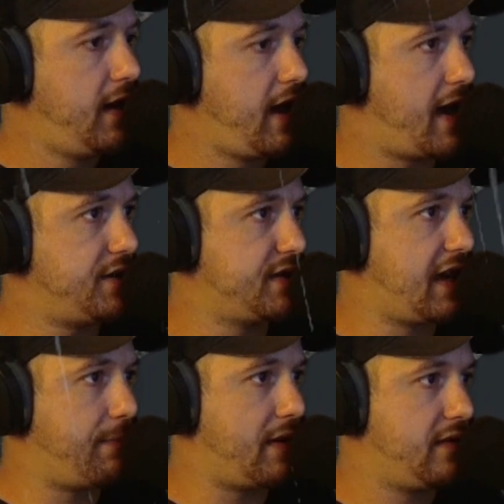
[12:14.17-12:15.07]
and just
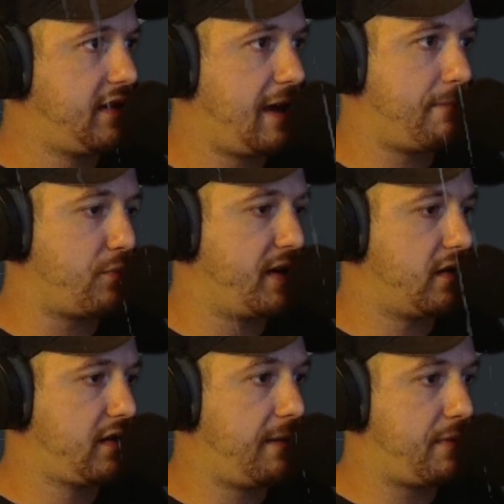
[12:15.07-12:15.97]
keep it
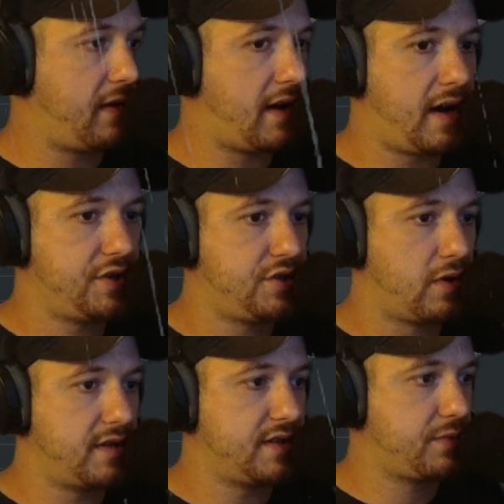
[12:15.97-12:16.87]
real, keep it
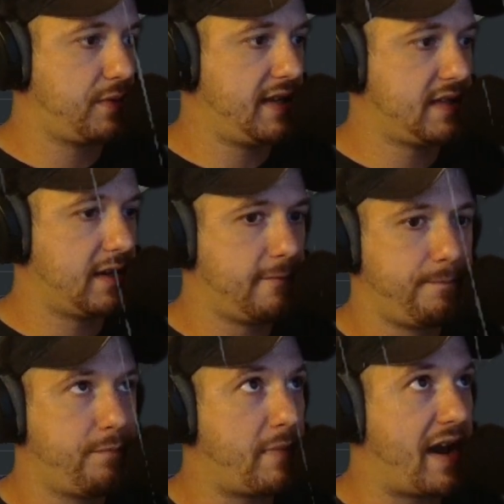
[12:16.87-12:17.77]
short and sweet.
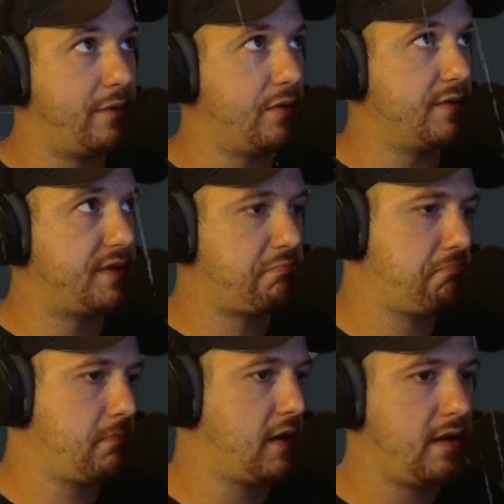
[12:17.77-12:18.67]
Mind runes,
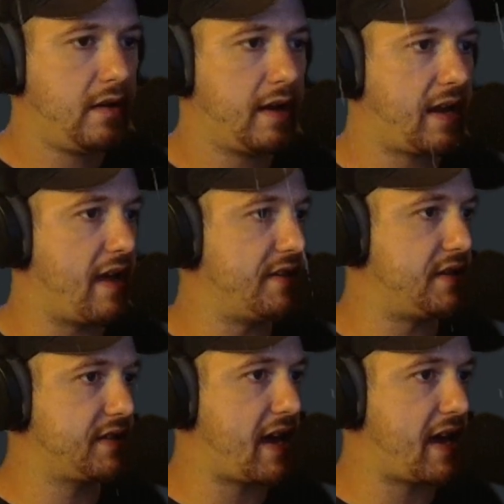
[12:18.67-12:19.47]
again, this is